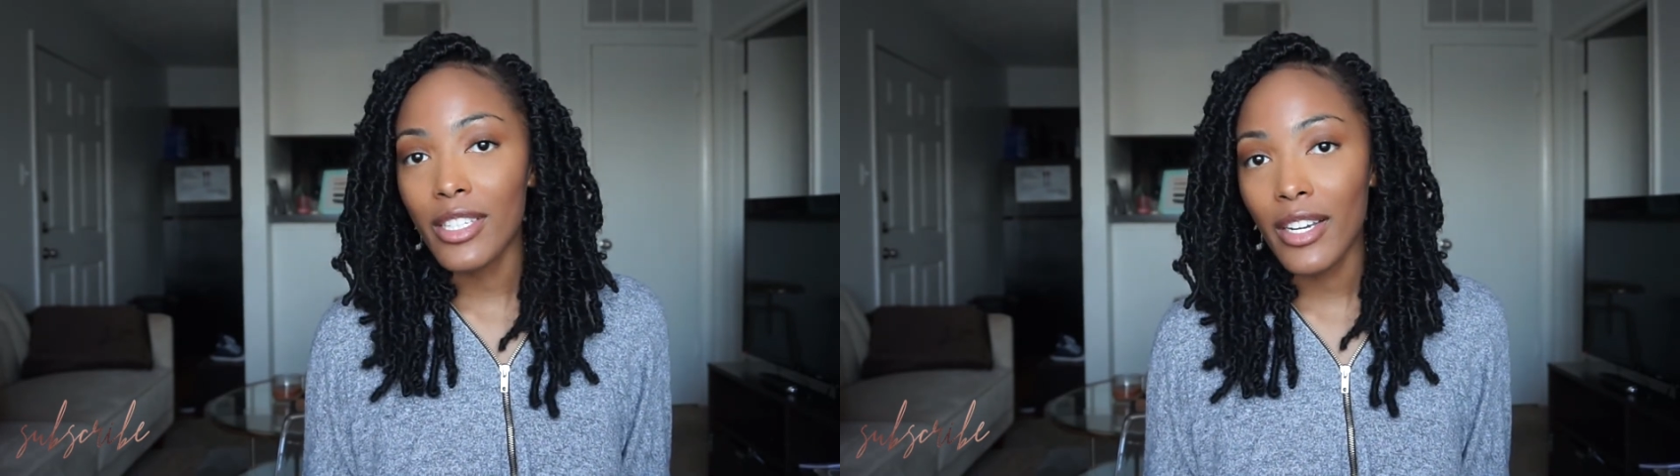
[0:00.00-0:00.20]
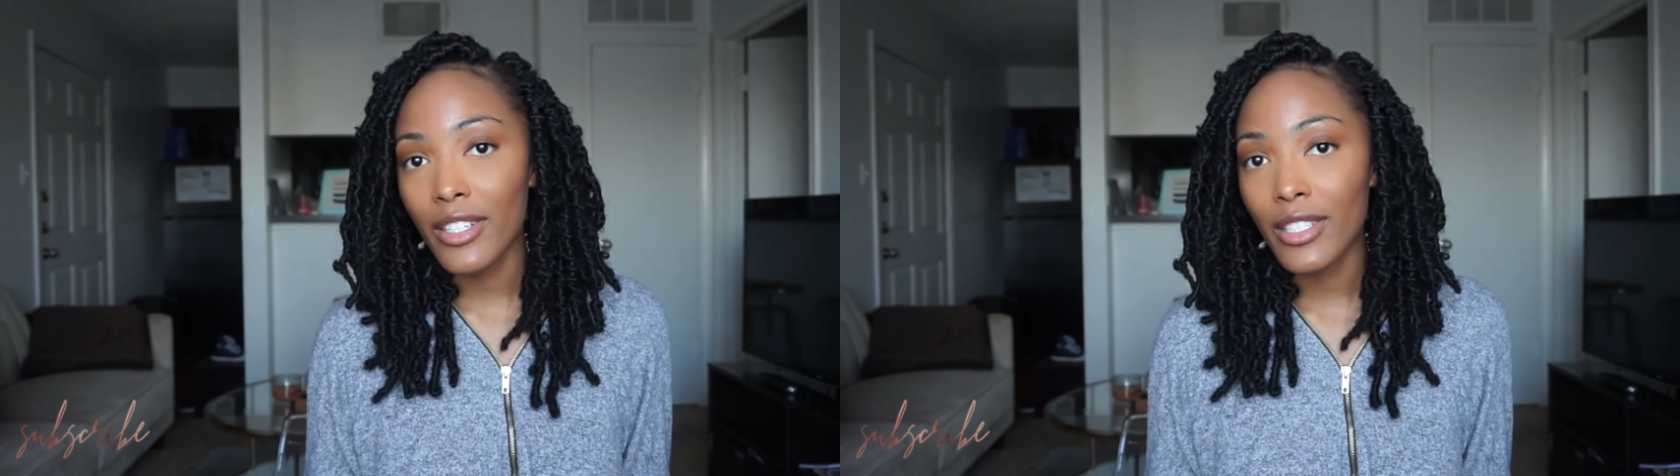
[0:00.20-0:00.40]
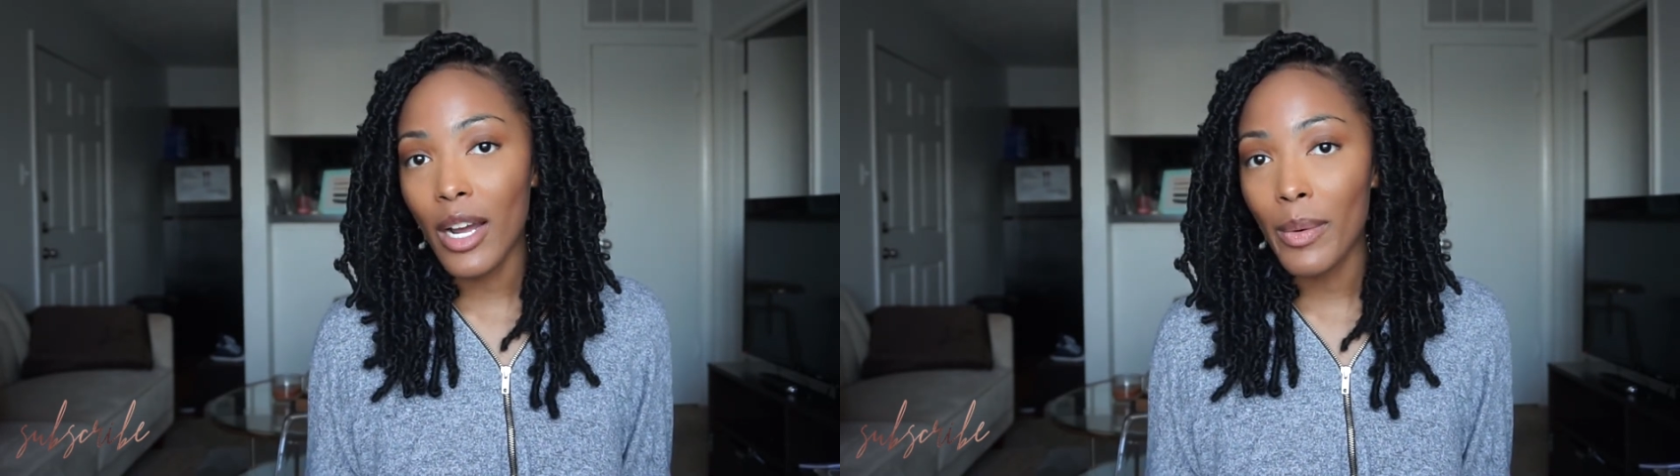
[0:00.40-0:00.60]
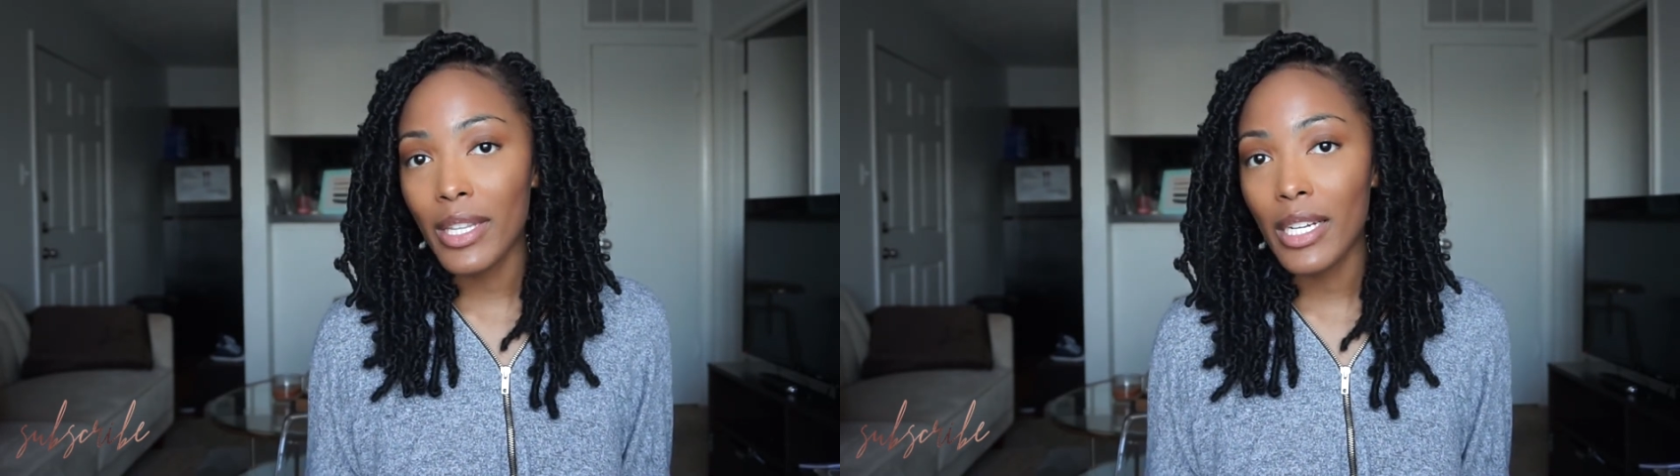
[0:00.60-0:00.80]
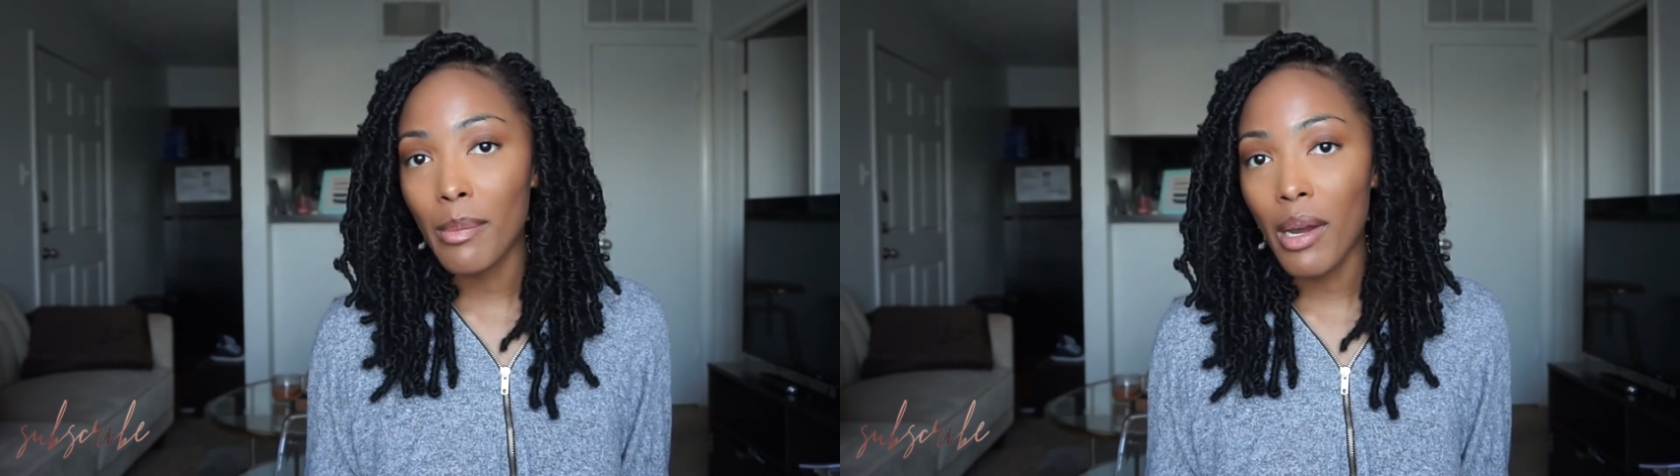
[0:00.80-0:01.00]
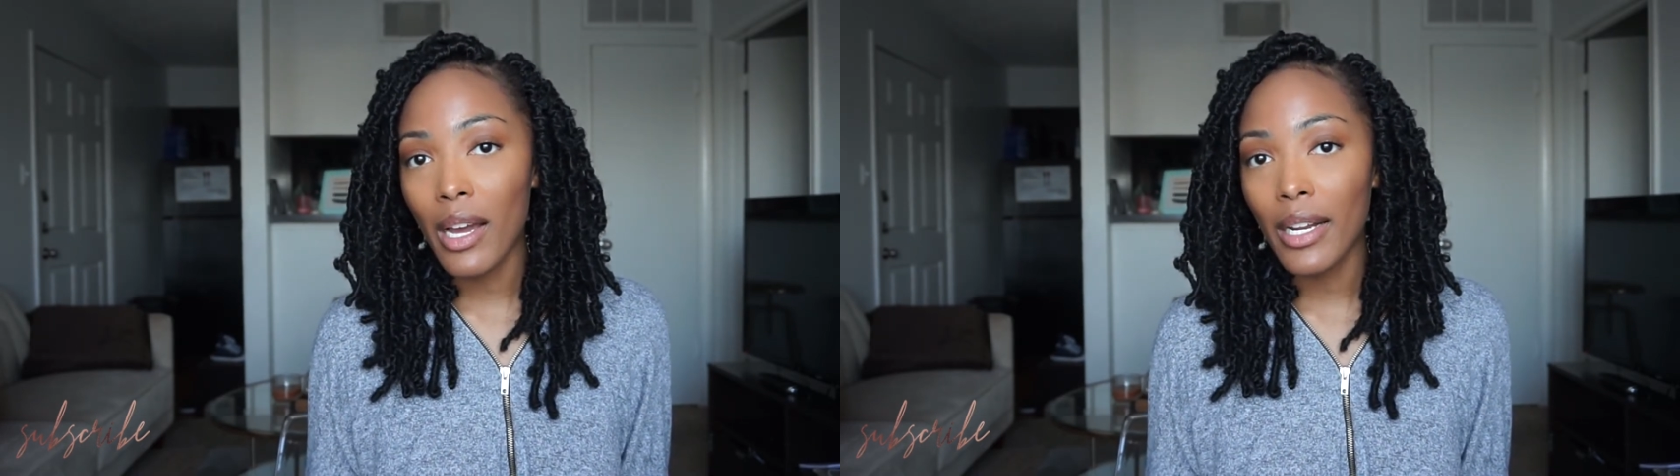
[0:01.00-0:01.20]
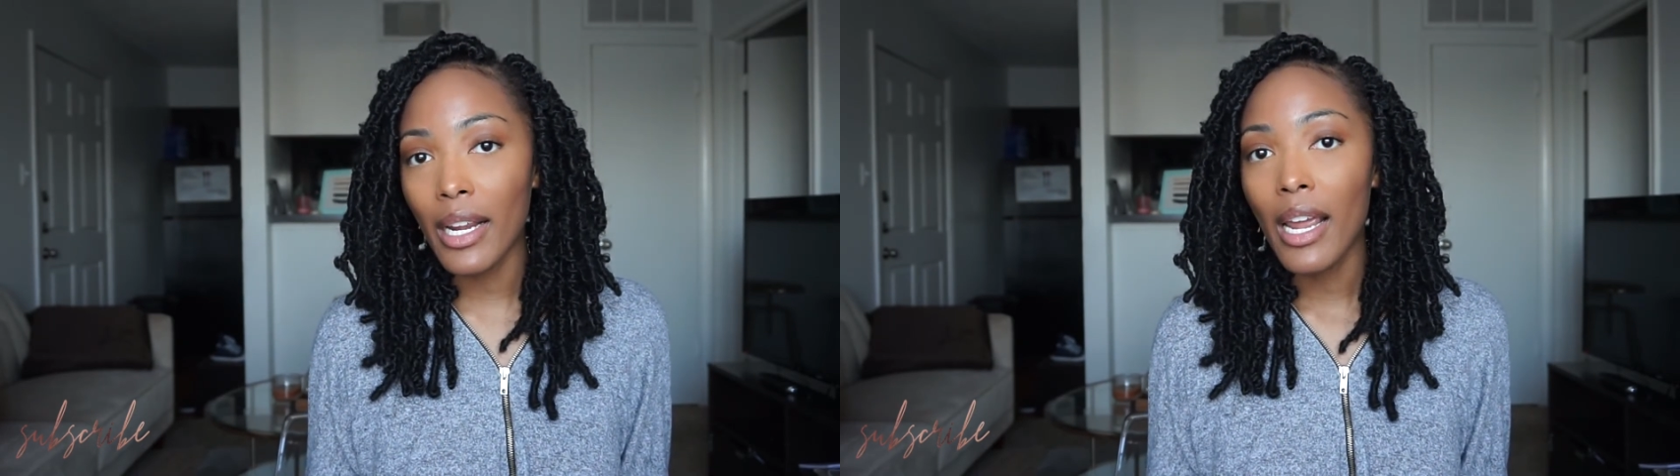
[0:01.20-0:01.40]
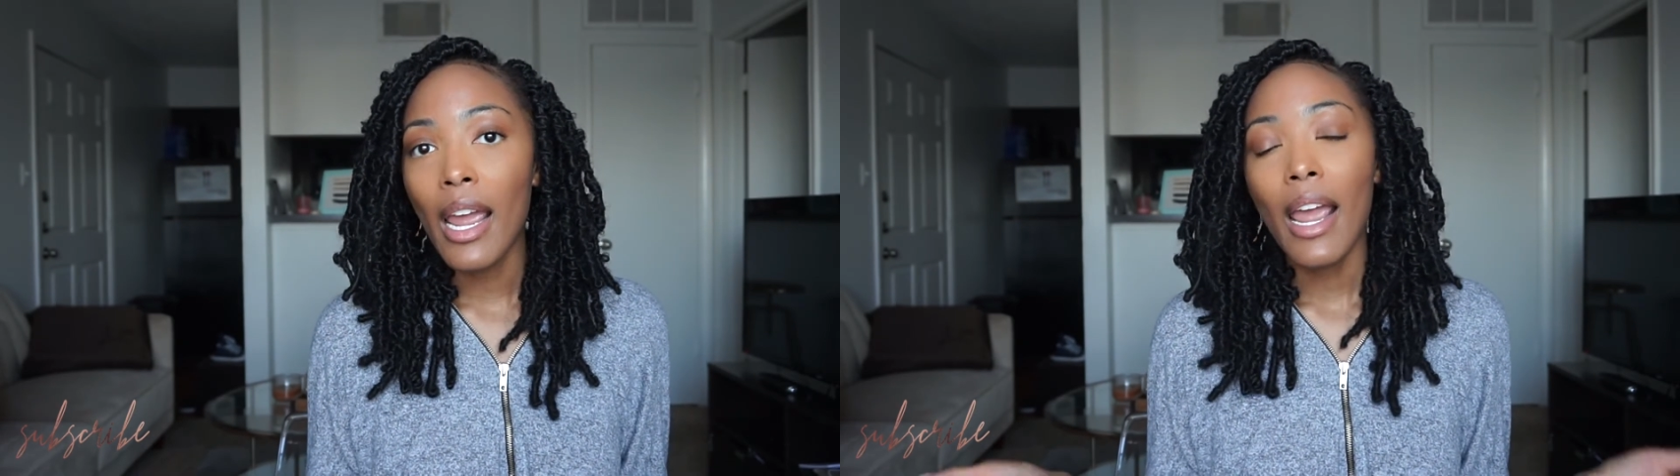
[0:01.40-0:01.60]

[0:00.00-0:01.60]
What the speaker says: hairstyle with anybody.